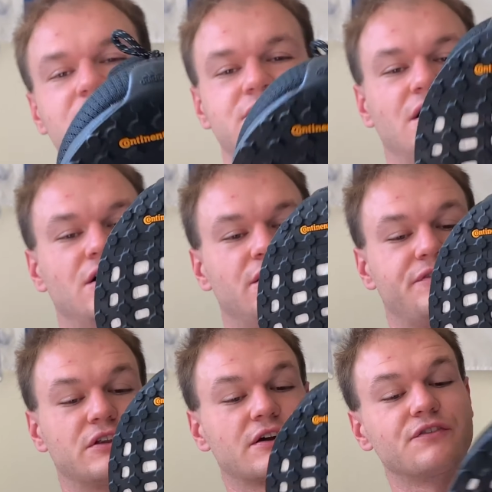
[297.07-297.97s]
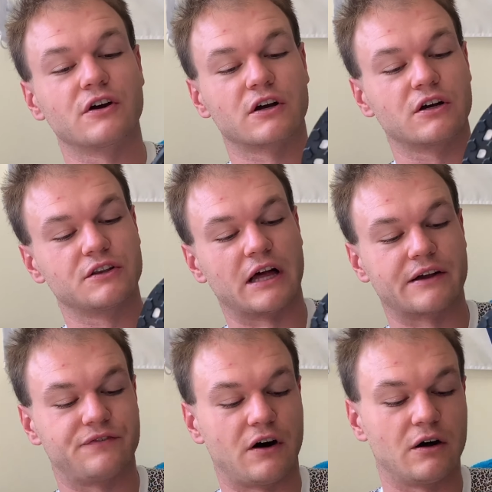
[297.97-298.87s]
So if you're looking for a good
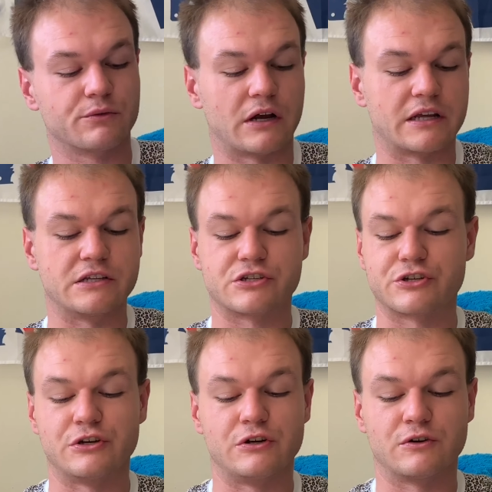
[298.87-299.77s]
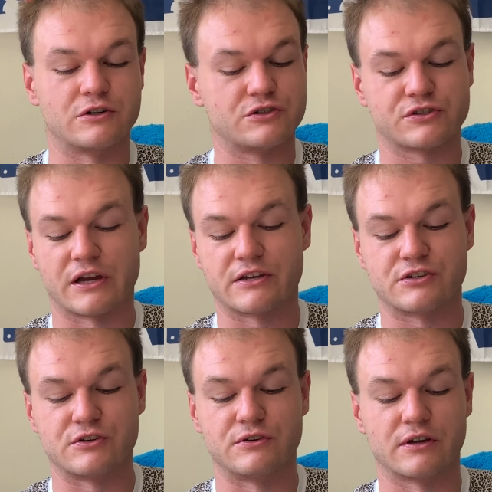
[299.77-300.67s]
like fall running shoe or just like
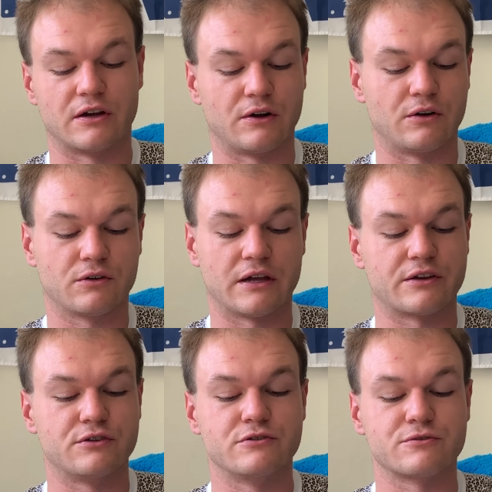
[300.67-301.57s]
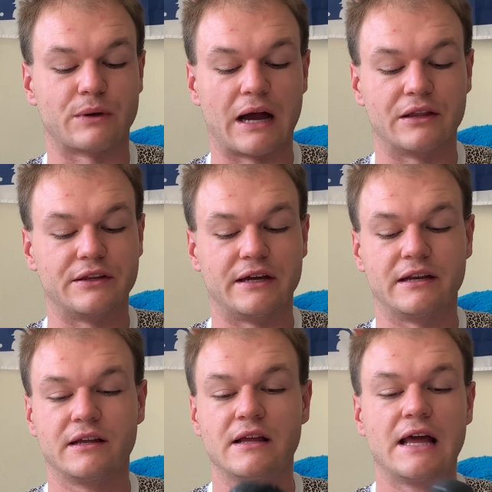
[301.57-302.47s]
shoe to go like cruise around
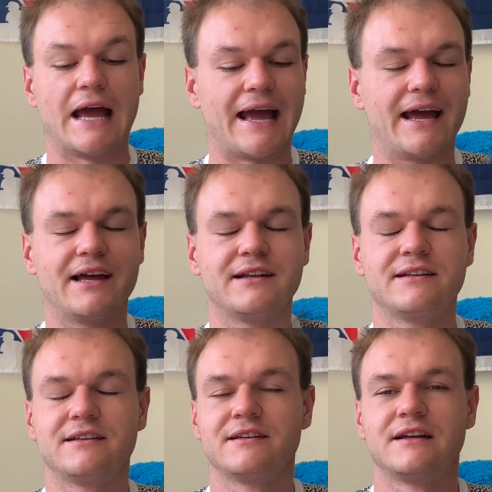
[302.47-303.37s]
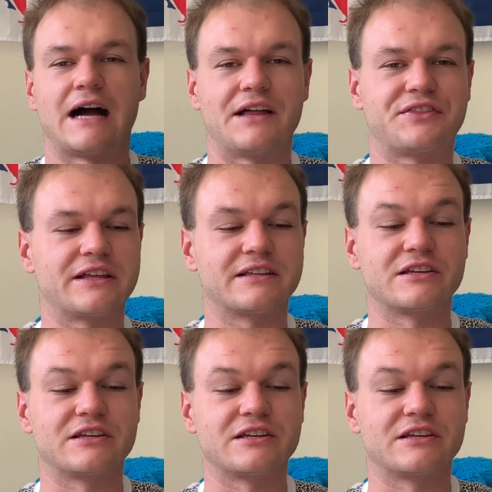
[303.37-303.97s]
in, and I think